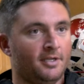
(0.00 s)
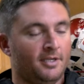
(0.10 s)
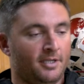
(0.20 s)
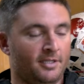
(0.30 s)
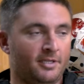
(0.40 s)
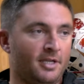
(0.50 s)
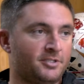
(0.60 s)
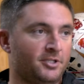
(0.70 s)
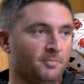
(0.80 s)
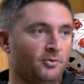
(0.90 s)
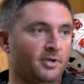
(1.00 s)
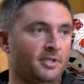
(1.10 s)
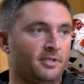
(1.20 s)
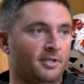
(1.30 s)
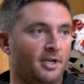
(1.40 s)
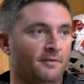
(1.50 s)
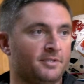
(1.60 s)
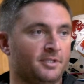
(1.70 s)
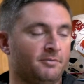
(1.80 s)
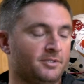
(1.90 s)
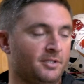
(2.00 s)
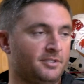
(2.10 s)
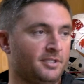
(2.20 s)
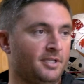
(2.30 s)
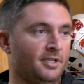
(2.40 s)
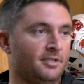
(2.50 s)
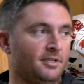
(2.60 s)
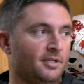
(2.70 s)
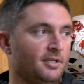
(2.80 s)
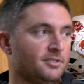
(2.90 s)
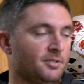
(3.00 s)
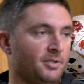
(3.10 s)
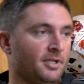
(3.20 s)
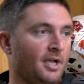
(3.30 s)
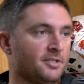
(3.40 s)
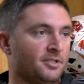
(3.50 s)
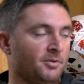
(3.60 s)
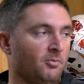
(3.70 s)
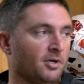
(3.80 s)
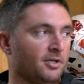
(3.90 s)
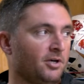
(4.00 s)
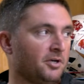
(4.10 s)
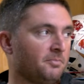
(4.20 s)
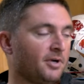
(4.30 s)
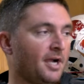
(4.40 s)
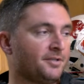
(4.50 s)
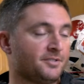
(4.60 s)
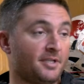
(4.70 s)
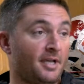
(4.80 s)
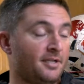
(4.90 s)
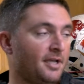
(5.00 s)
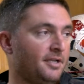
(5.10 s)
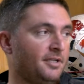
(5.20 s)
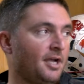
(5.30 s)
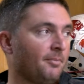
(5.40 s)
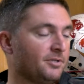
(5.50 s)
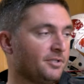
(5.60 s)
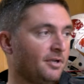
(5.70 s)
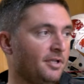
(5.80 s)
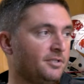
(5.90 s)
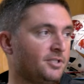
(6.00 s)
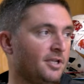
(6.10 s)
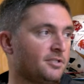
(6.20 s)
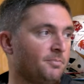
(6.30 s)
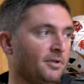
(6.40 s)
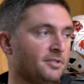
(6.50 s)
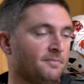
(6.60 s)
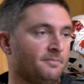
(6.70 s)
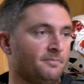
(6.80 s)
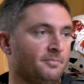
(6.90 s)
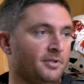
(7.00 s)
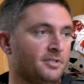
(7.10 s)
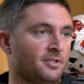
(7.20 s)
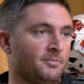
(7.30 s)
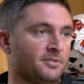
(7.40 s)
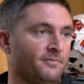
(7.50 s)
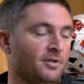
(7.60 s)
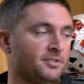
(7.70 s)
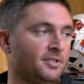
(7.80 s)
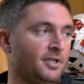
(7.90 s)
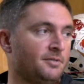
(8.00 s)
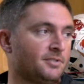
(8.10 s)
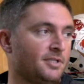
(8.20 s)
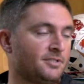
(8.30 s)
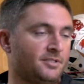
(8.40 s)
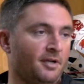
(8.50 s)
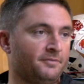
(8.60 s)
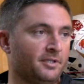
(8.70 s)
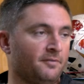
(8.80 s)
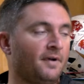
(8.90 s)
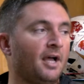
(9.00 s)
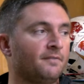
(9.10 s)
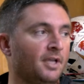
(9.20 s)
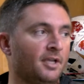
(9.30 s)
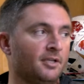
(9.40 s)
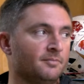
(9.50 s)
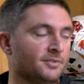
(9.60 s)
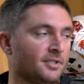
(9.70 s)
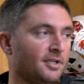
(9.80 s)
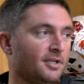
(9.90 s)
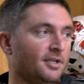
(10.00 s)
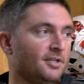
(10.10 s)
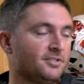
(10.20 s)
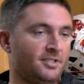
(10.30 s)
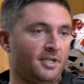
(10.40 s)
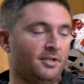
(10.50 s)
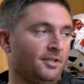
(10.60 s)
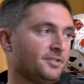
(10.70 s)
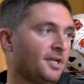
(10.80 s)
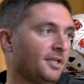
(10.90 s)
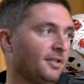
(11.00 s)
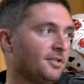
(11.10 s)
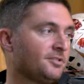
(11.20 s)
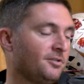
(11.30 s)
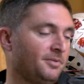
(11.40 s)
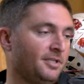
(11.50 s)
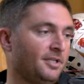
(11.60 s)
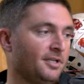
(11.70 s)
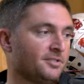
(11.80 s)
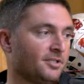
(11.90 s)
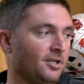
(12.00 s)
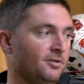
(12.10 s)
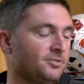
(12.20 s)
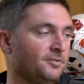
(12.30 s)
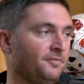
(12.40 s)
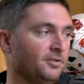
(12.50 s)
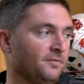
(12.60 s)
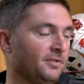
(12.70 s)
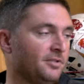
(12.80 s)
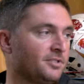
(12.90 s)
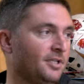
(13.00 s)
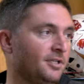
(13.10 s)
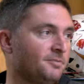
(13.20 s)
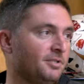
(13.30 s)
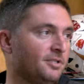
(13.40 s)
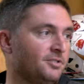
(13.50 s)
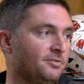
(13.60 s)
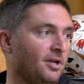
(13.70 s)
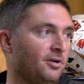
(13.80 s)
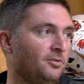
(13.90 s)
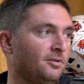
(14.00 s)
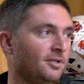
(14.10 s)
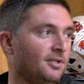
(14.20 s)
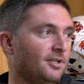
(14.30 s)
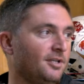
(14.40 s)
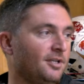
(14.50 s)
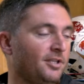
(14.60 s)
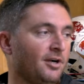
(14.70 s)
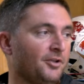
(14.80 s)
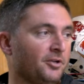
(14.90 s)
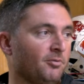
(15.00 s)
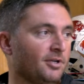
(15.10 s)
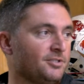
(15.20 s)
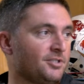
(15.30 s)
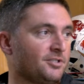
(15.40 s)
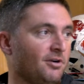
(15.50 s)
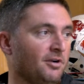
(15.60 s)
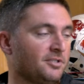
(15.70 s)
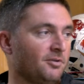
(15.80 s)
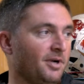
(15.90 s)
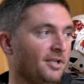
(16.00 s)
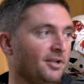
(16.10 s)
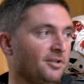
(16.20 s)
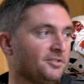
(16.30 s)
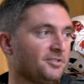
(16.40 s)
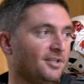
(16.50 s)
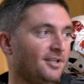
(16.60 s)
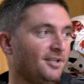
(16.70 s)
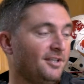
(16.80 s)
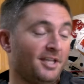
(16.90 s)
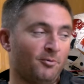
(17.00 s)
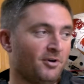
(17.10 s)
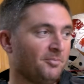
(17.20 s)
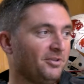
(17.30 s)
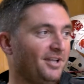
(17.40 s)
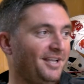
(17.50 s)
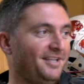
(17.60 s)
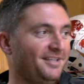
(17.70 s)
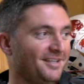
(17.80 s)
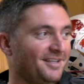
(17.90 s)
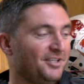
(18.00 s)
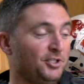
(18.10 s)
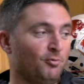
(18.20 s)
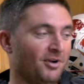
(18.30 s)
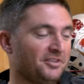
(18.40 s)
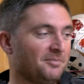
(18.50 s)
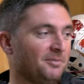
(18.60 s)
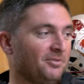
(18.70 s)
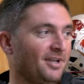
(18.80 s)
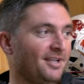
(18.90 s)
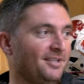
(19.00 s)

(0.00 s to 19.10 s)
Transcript: And then, to your point, obviously it was good to get some of the guys that have been working hard in practice that hadn't had any opportunity, chance to play some varsity games, because that's tough to go 5 games standing on the sideline. So, I mean, again, as a coach, you feel for those kids because they're out there working just as hard as everybody else. They want to play. You want them to play.